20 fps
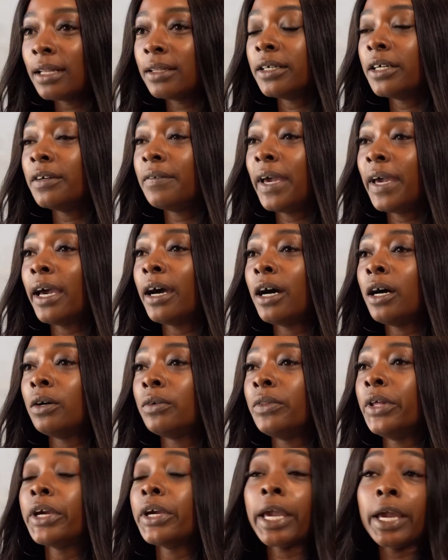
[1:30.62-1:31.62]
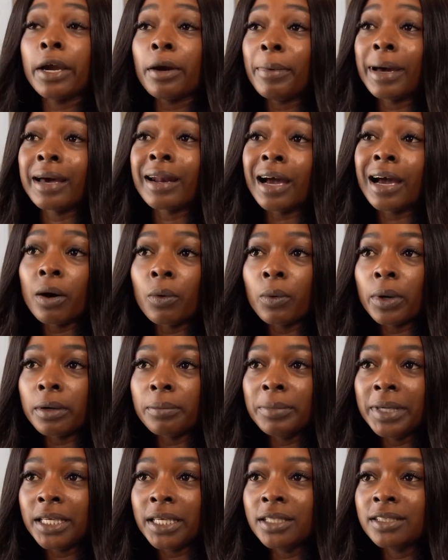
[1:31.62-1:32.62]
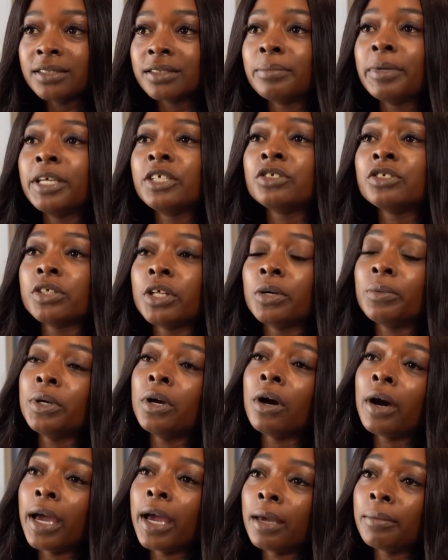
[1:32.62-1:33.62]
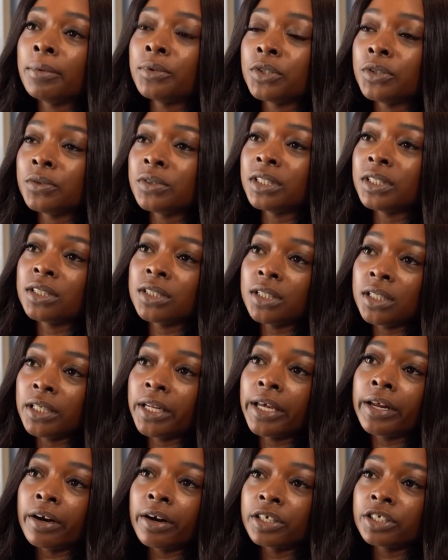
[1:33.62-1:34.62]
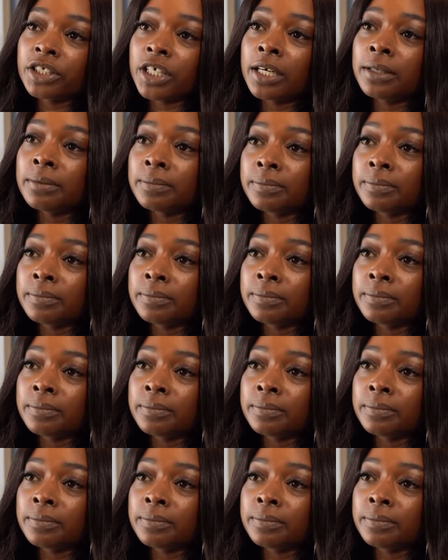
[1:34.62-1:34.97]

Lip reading: love how they care about our well-being to make sure that we are able to succeed at our job.